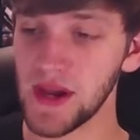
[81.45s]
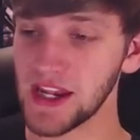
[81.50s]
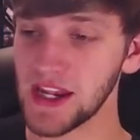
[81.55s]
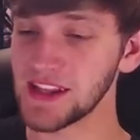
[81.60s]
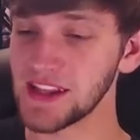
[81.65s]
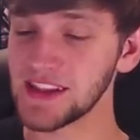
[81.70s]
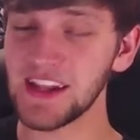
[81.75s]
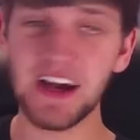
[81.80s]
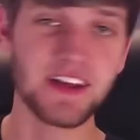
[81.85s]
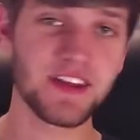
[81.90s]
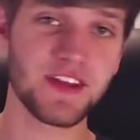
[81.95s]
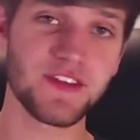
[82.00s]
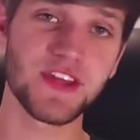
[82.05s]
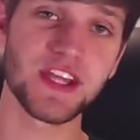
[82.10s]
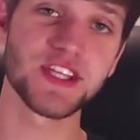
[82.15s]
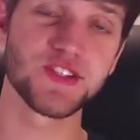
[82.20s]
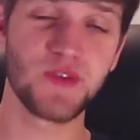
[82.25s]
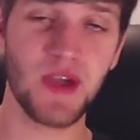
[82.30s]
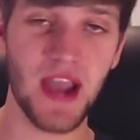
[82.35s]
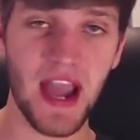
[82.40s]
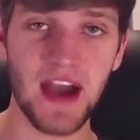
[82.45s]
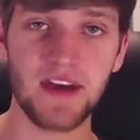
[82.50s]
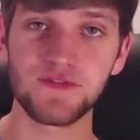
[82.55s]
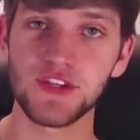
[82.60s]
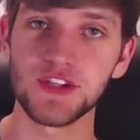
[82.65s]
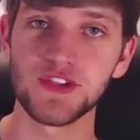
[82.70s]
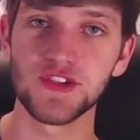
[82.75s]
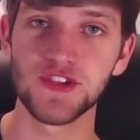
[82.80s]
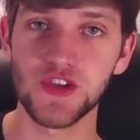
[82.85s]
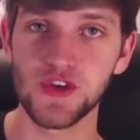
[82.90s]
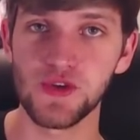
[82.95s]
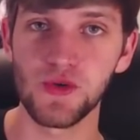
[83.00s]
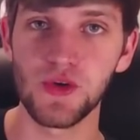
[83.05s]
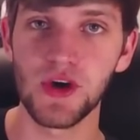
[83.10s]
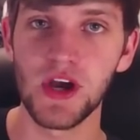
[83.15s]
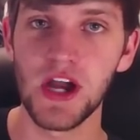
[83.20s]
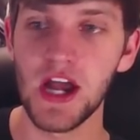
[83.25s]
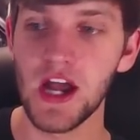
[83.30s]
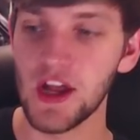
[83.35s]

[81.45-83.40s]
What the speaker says: and a lot of the things you have to do